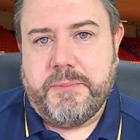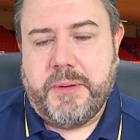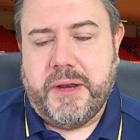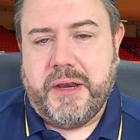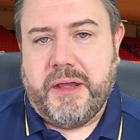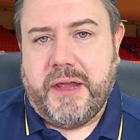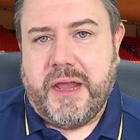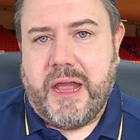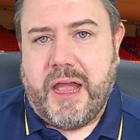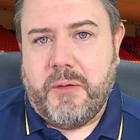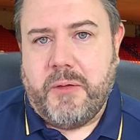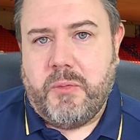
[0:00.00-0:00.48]
But
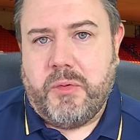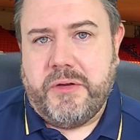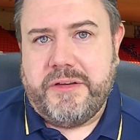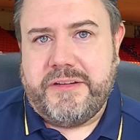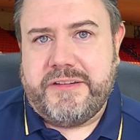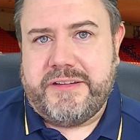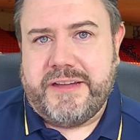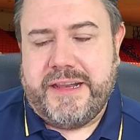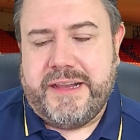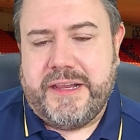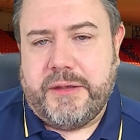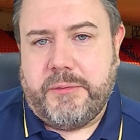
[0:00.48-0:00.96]
I would
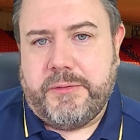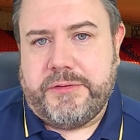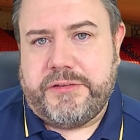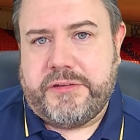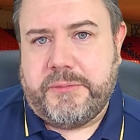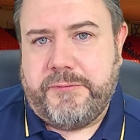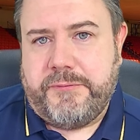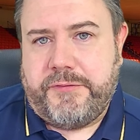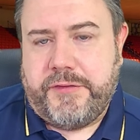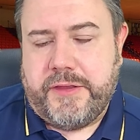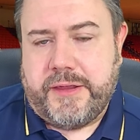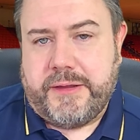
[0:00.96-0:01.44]
say there were
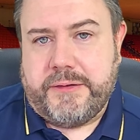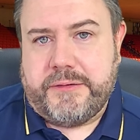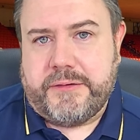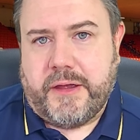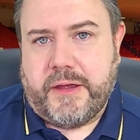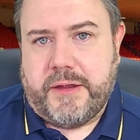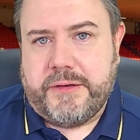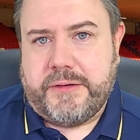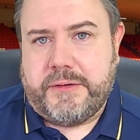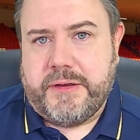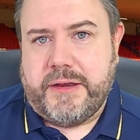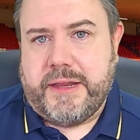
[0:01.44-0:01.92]
some things
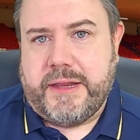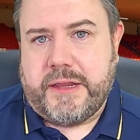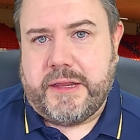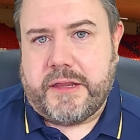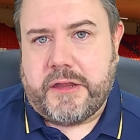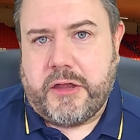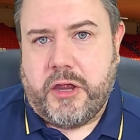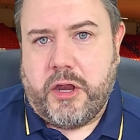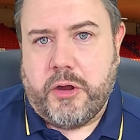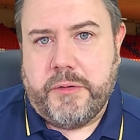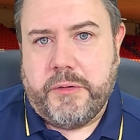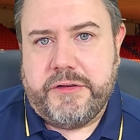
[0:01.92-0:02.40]
that did
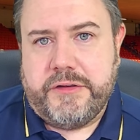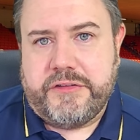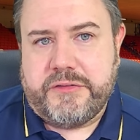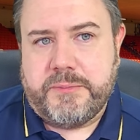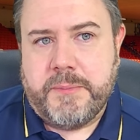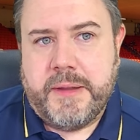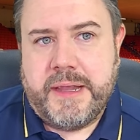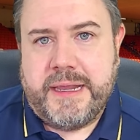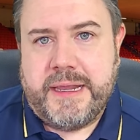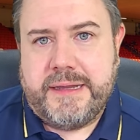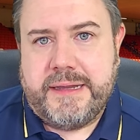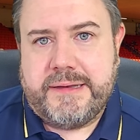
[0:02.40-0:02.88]
encourage
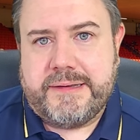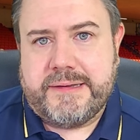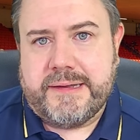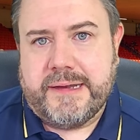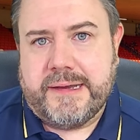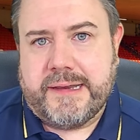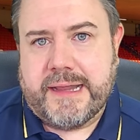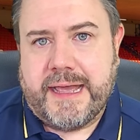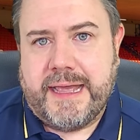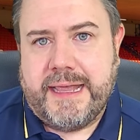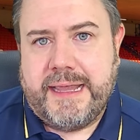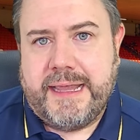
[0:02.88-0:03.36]
me
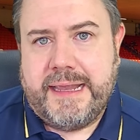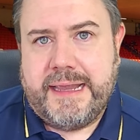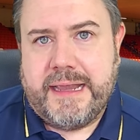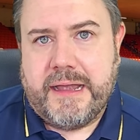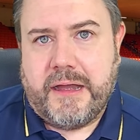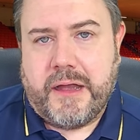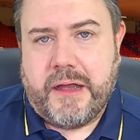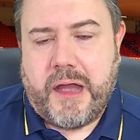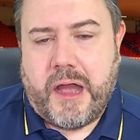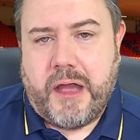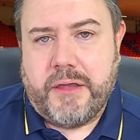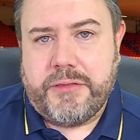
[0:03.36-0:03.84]
today.
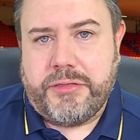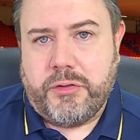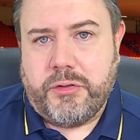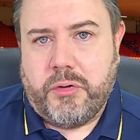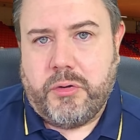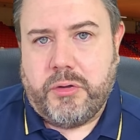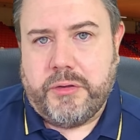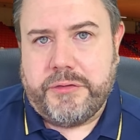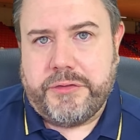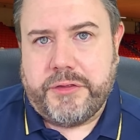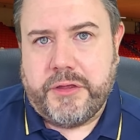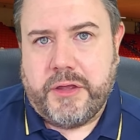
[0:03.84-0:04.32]
I
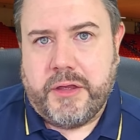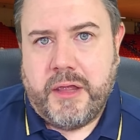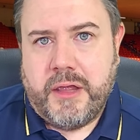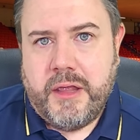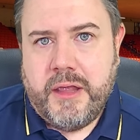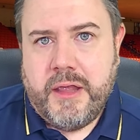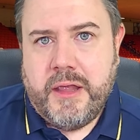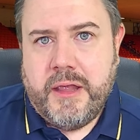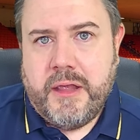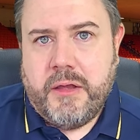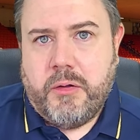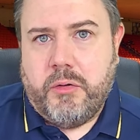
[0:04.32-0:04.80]
thought that
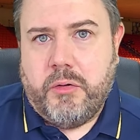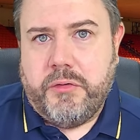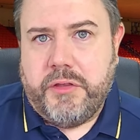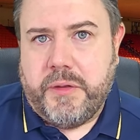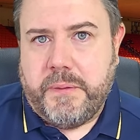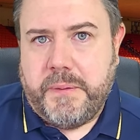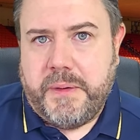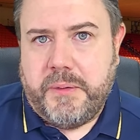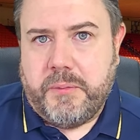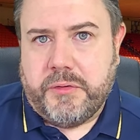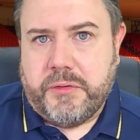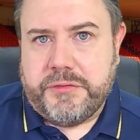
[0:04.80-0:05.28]

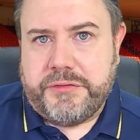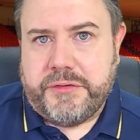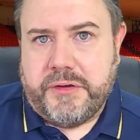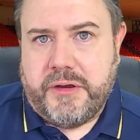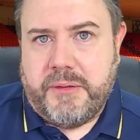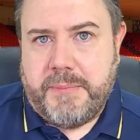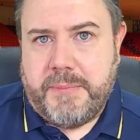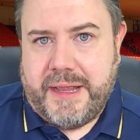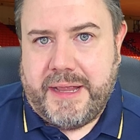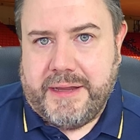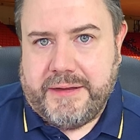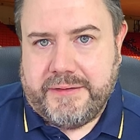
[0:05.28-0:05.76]
although he wasn't
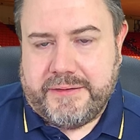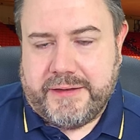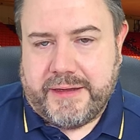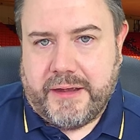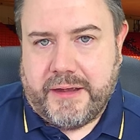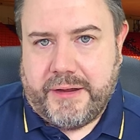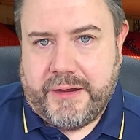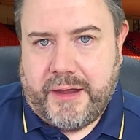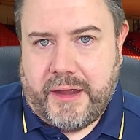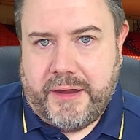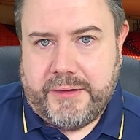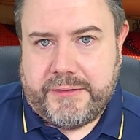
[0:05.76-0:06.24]
amazing,
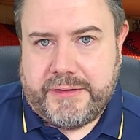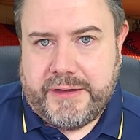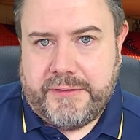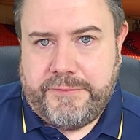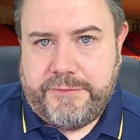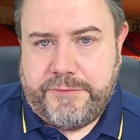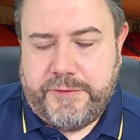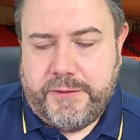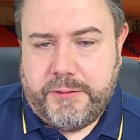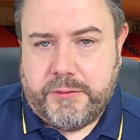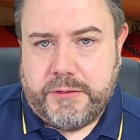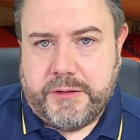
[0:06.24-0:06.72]
I
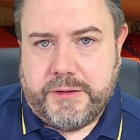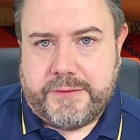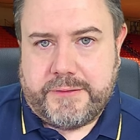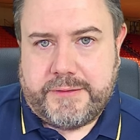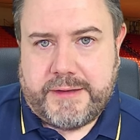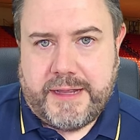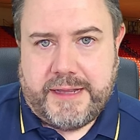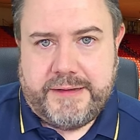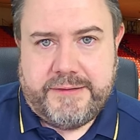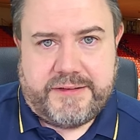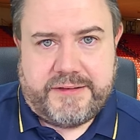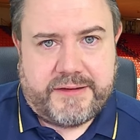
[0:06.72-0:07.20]
did feel that
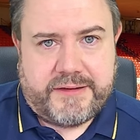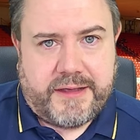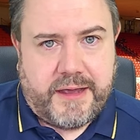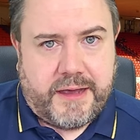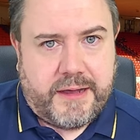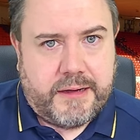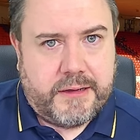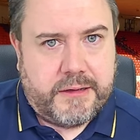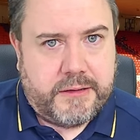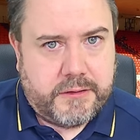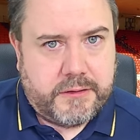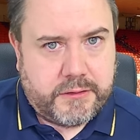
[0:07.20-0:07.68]
Dane
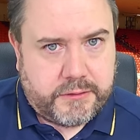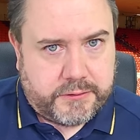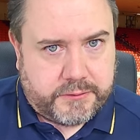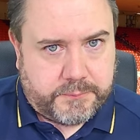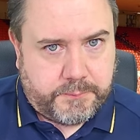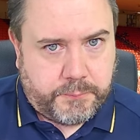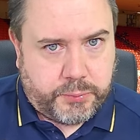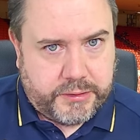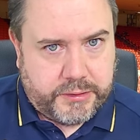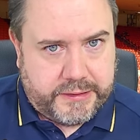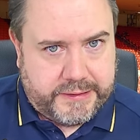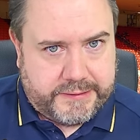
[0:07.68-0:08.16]
Scarlett looked
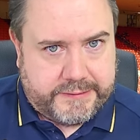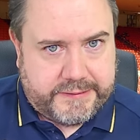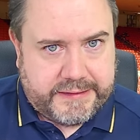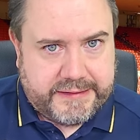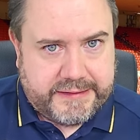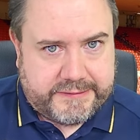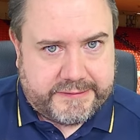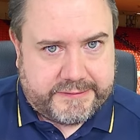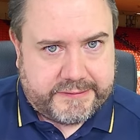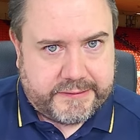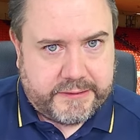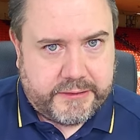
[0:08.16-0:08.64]
pretty
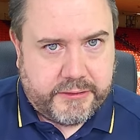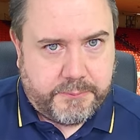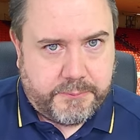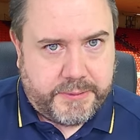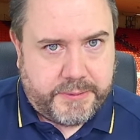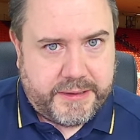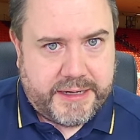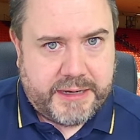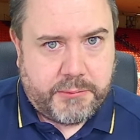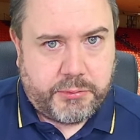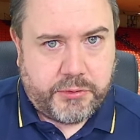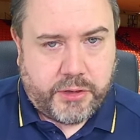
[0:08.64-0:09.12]
decent at
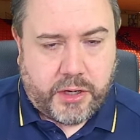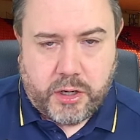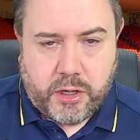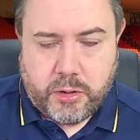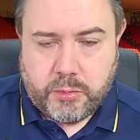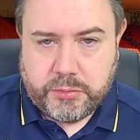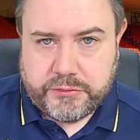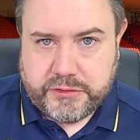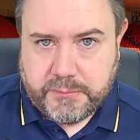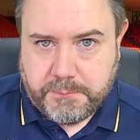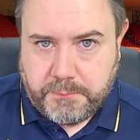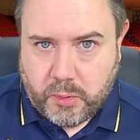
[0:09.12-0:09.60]
being able to
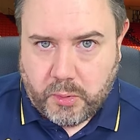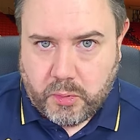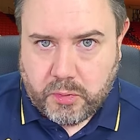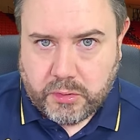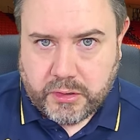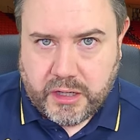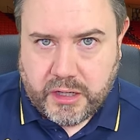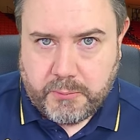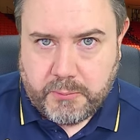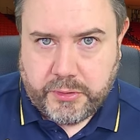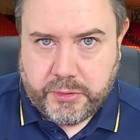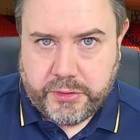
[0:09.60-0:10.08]
hold the
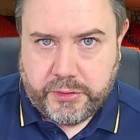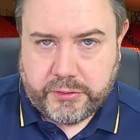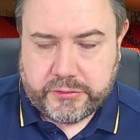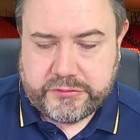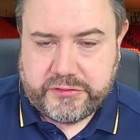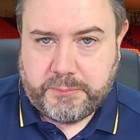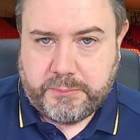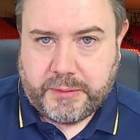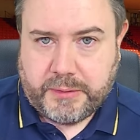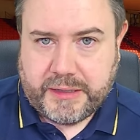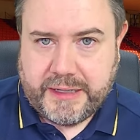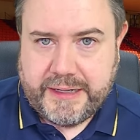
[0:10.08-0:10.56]
ball up when
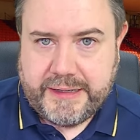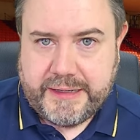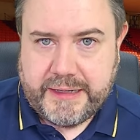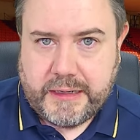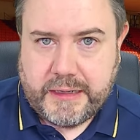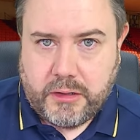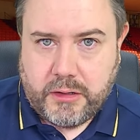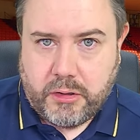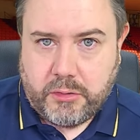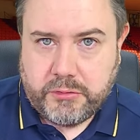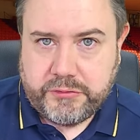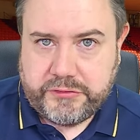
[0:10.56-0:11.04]
Oxford played it
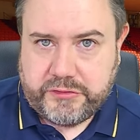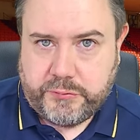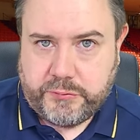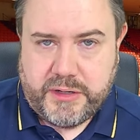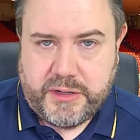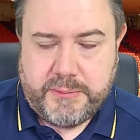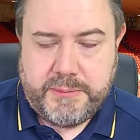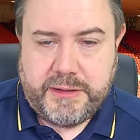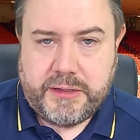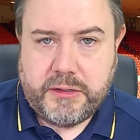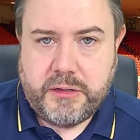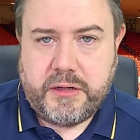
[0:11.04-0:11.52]
long to
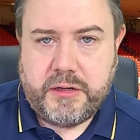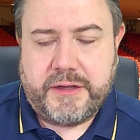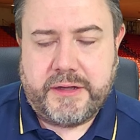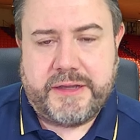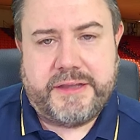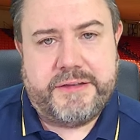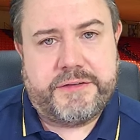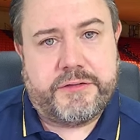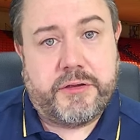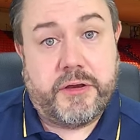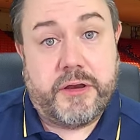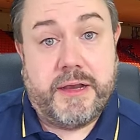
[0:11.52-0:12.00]
him. He looked like
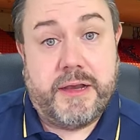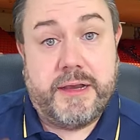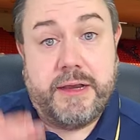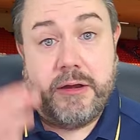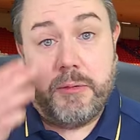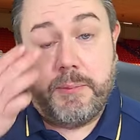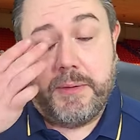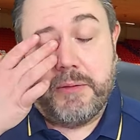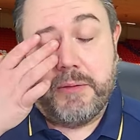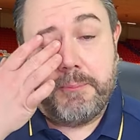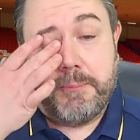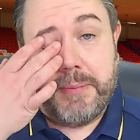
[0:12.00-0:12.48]
he's got a
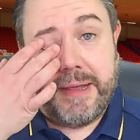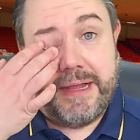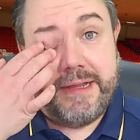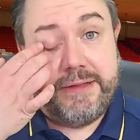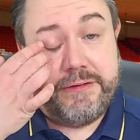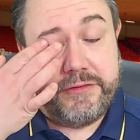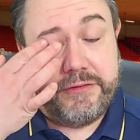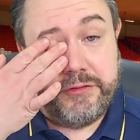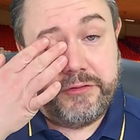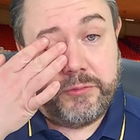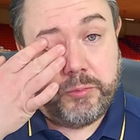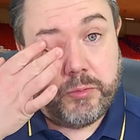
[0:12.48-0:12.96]
little bit of
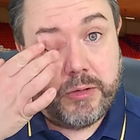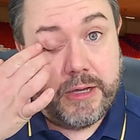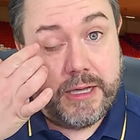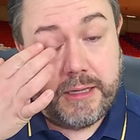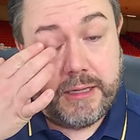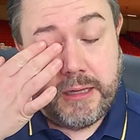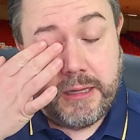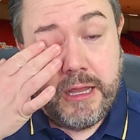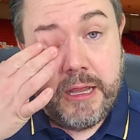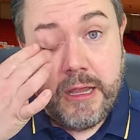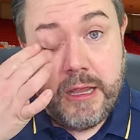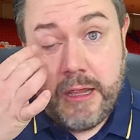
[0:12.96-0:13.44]
pace as
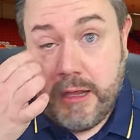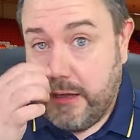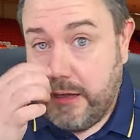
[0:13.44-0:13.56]
well.